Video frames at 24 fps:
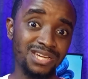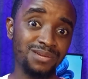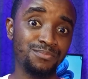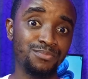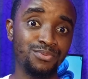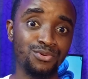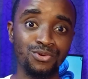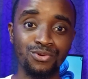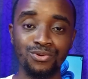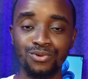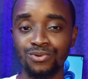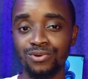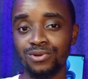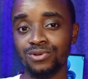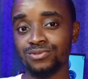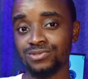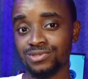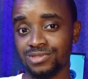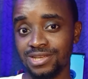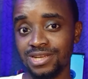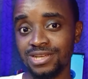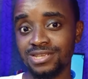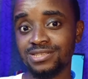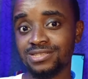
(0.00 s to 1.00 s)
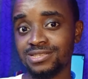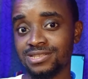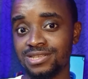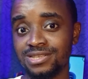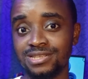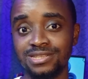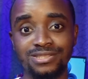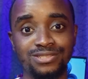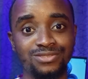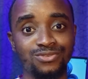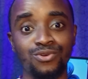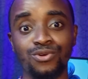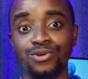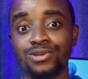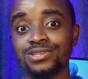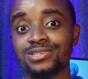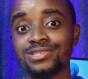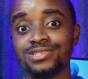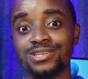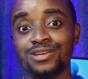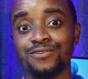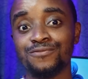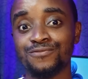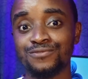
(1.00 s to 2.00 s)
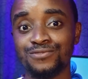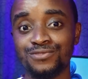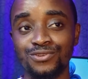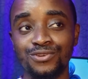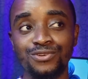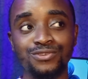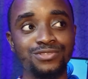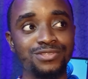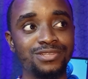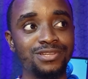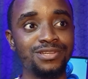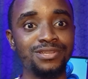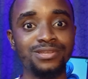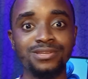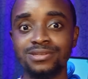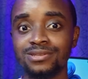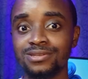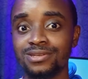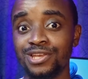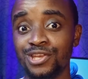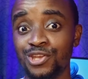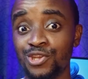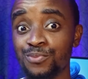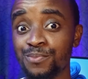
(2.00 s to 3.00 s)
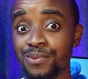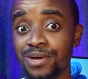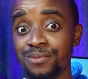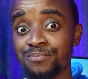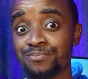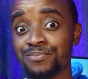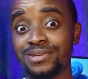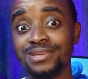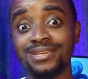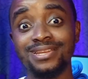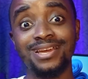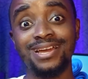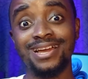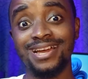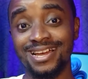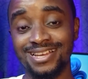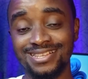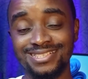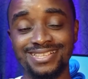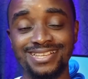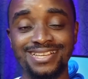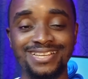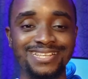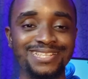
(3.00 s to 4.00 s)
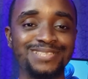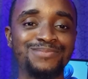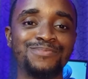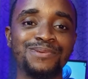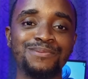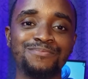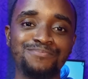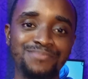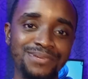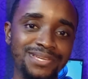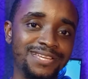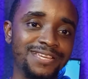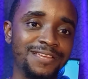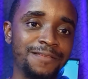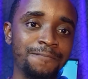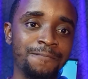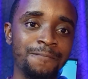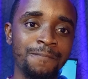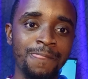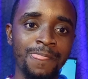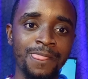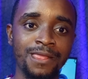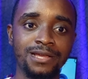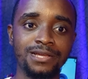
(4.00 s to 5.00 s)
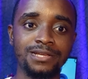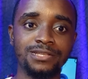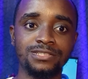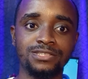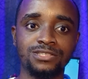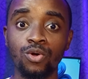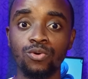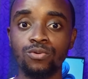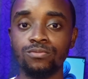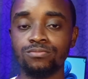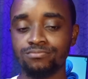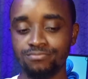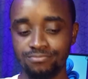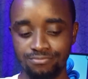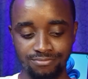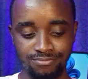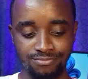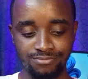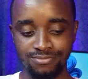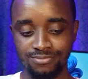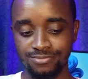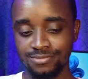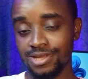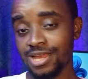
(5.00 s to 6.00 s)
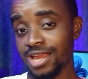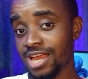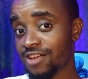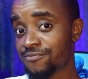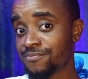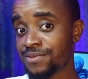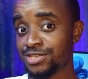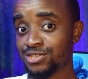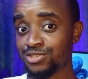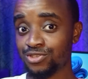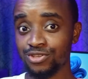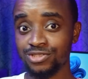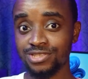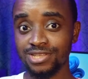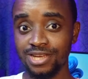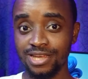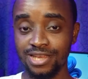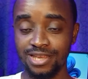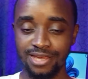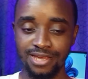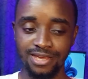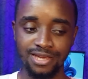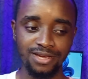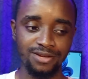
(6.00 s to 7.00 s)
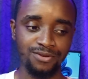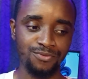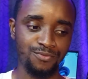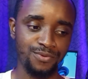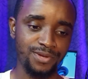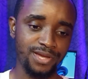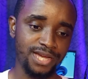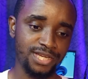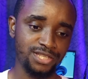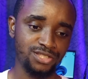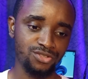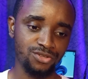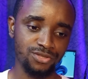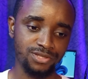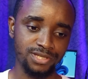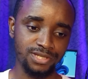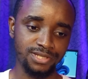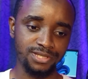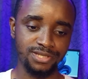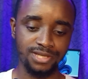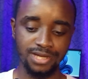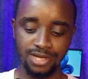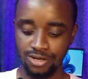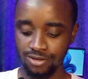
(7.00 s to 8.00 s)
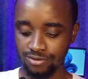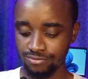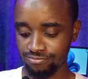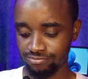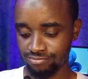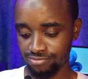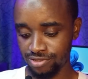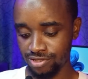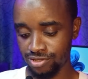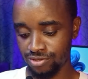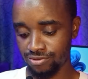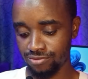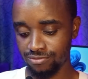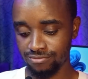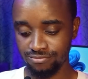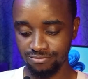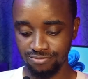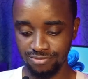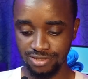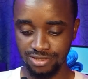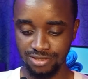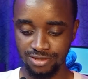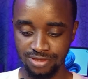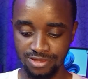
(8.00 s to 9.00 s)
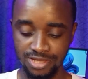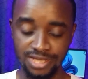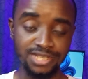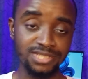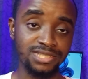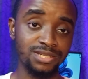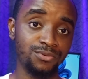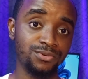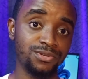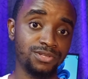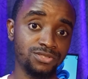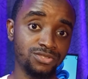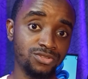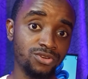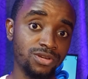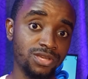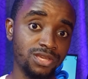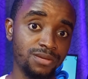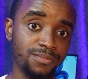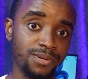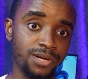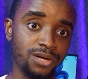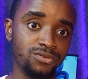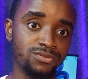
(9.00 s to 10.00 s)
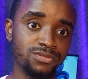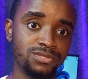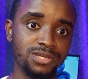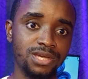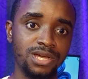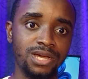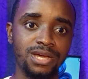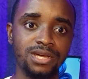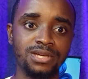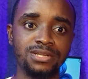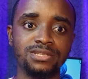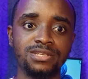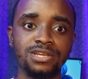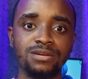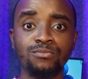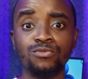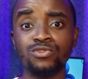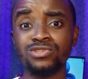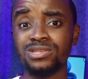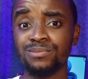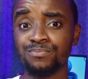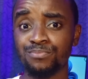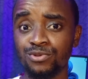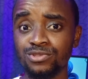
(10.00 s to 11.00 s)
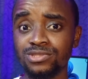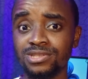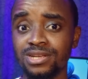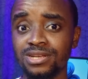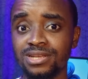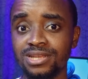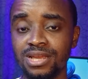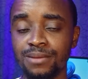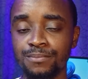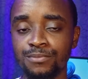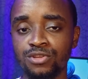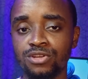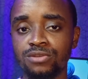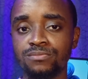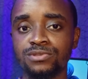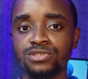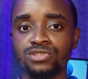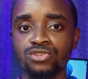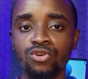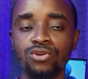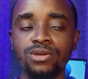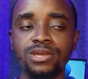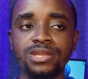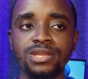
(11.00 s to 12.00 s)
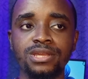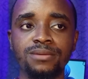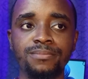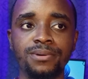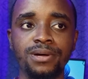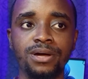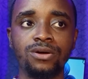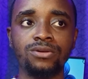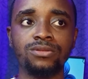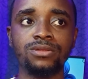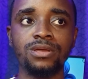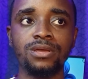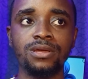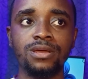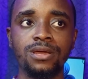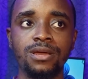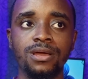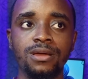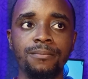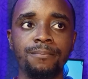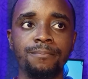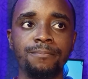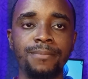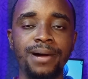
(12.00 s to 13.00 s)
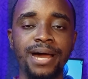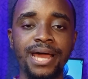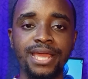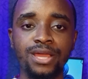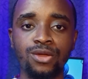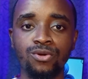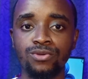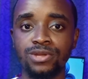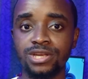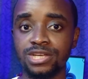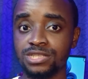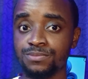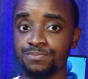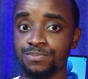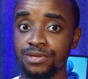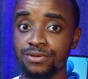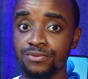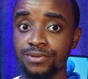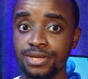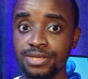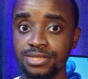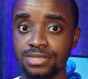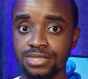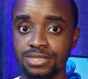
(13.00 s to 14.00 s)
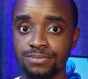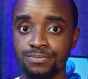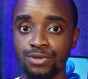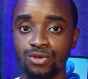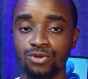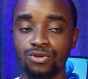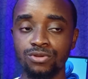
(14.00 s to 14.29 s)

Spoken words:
tech bro or tech sis, or a self-taught human being, as the case may be. So I have my jotter here where I jotted down, the things I want to talk about. And most importantly, I'm going to be talking about my own experience